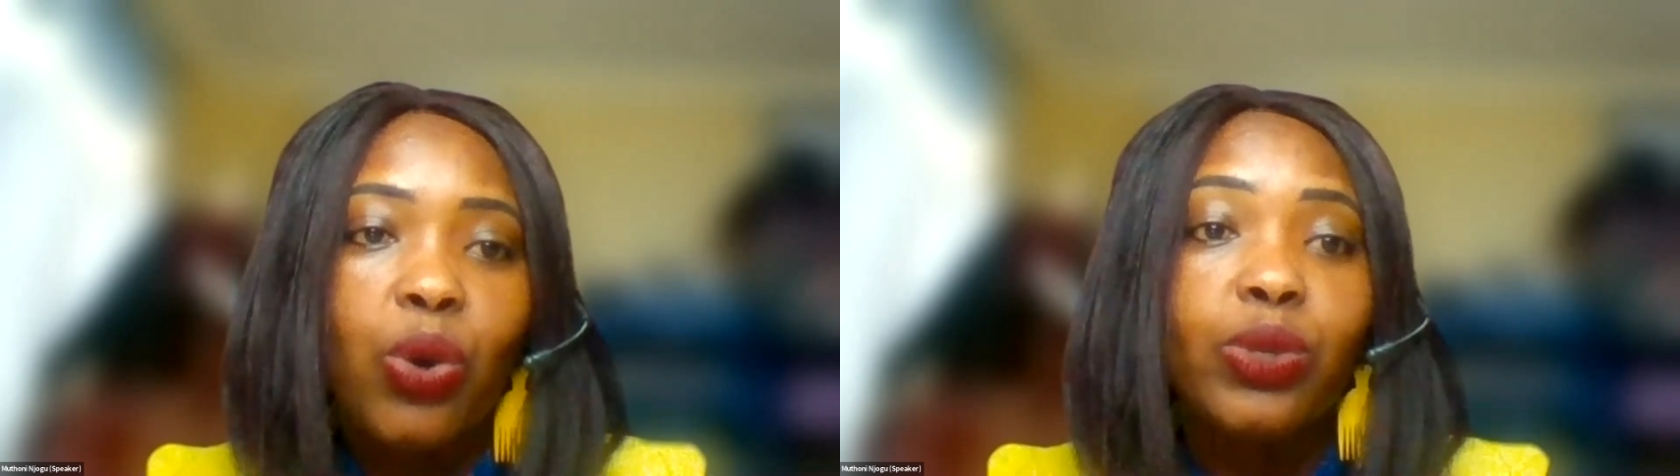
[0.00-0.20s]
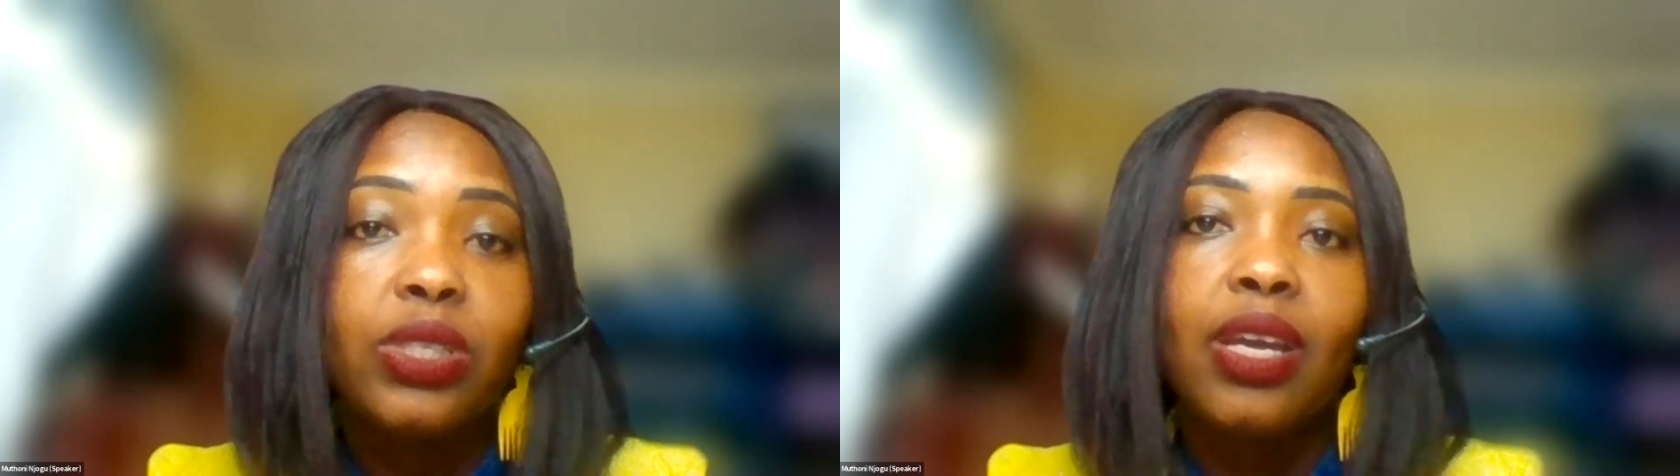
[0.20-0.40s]

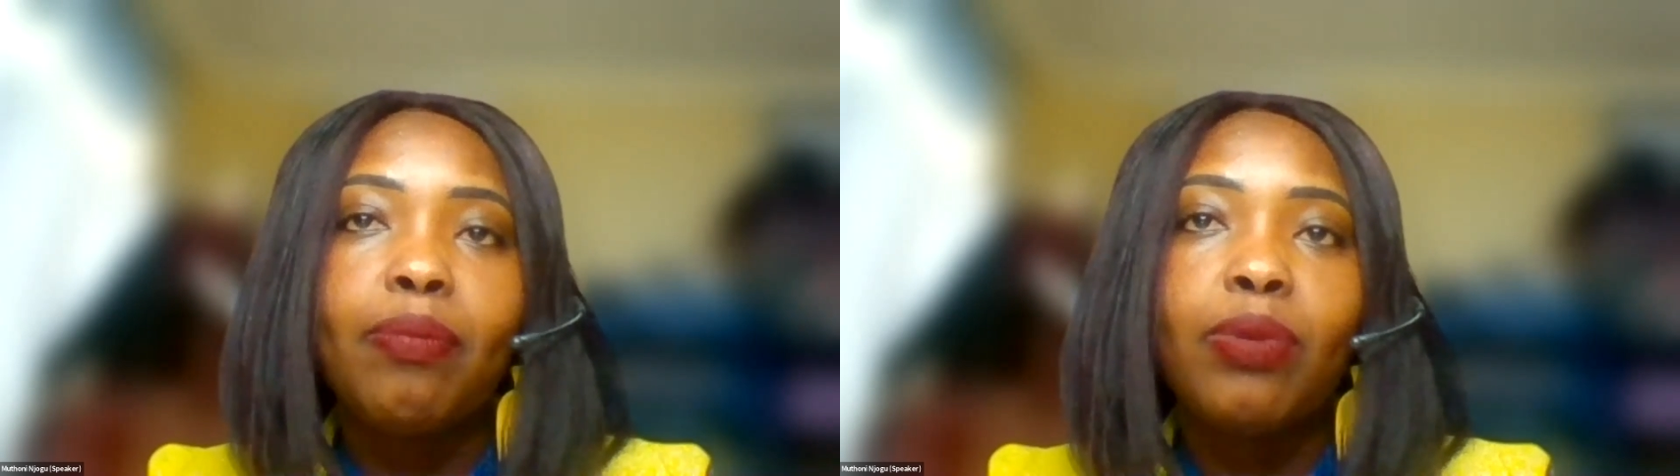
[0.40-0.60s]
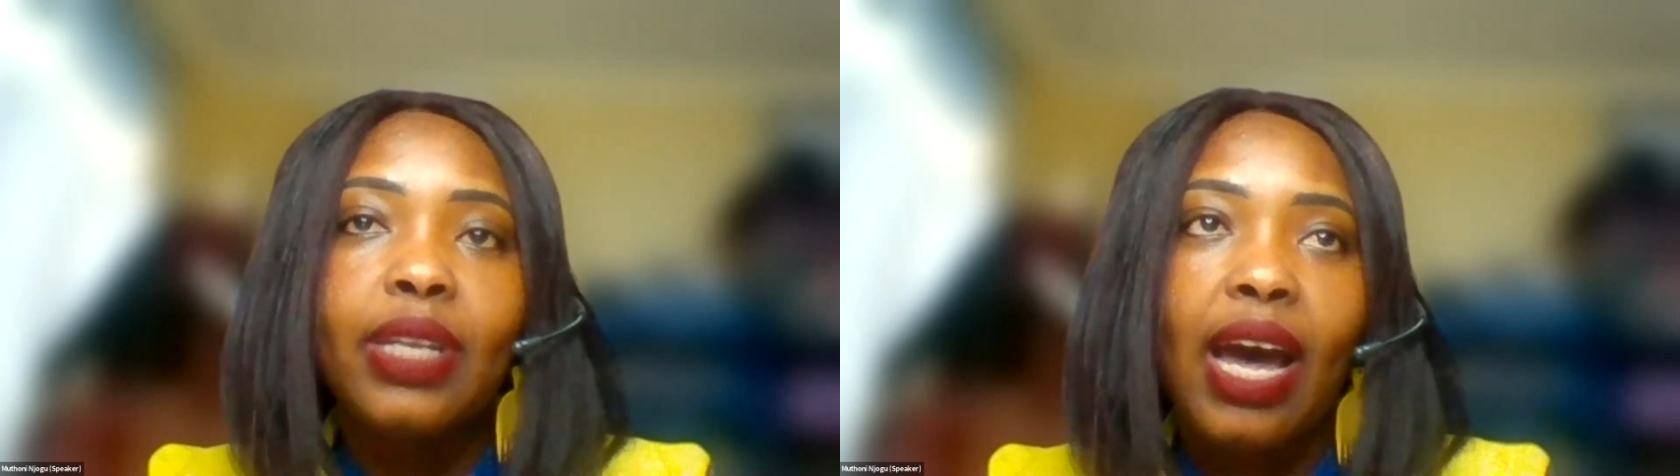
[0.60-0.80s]
who is
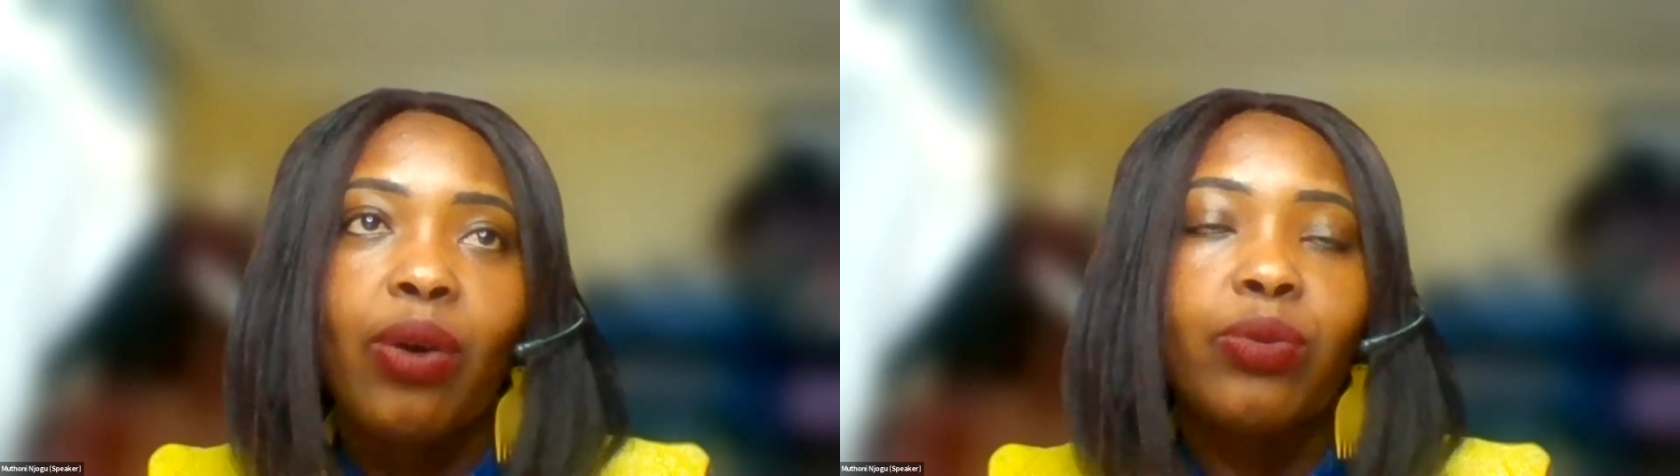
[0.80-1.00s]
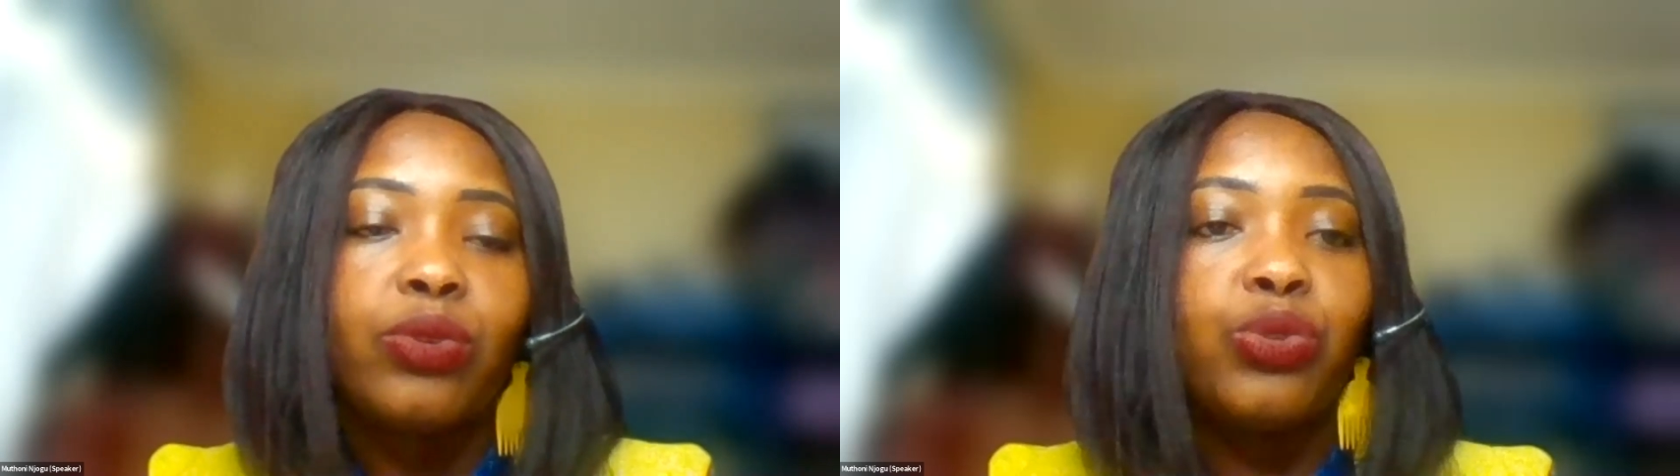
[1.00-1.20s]
able
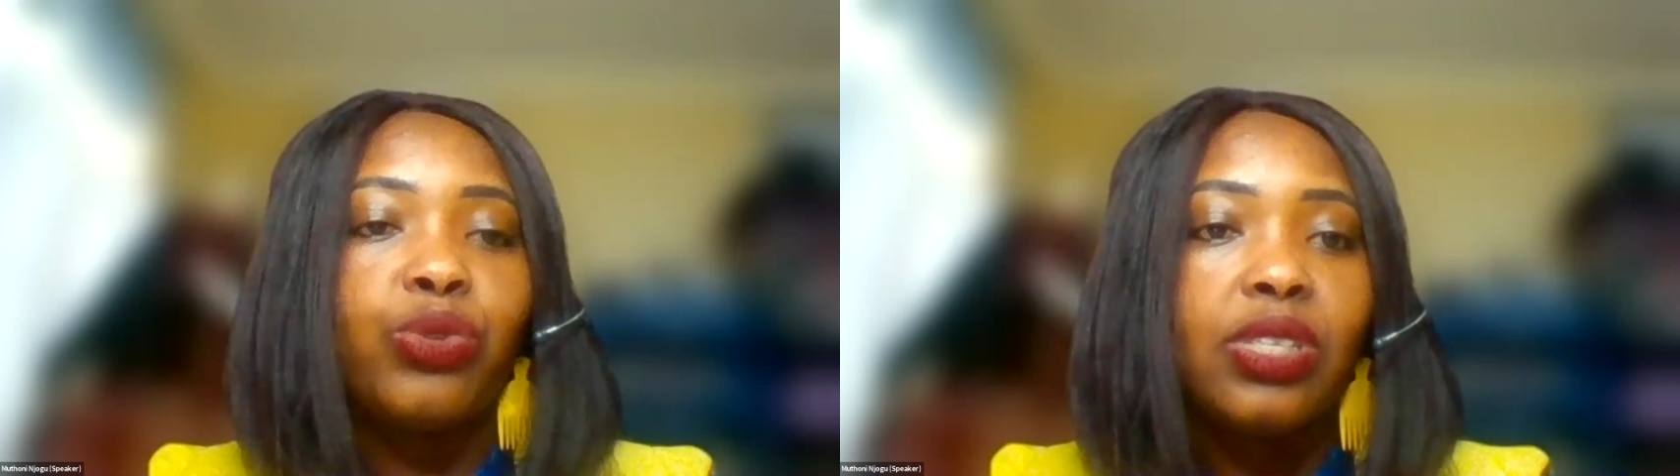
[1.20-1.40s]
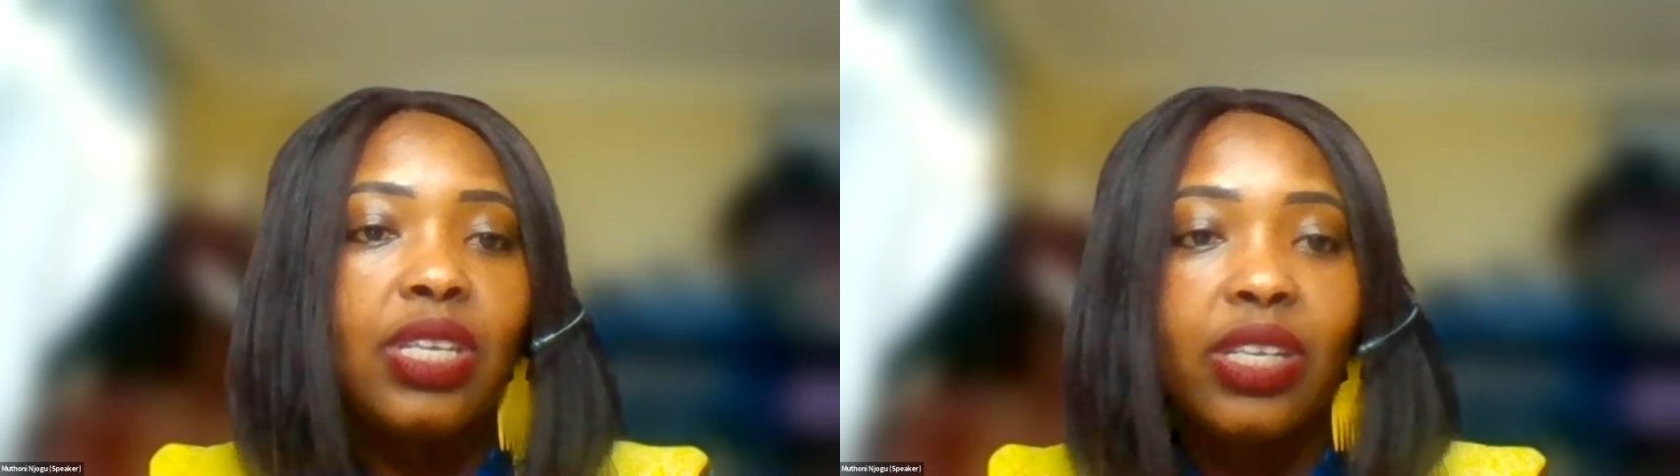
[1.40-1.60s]
now to see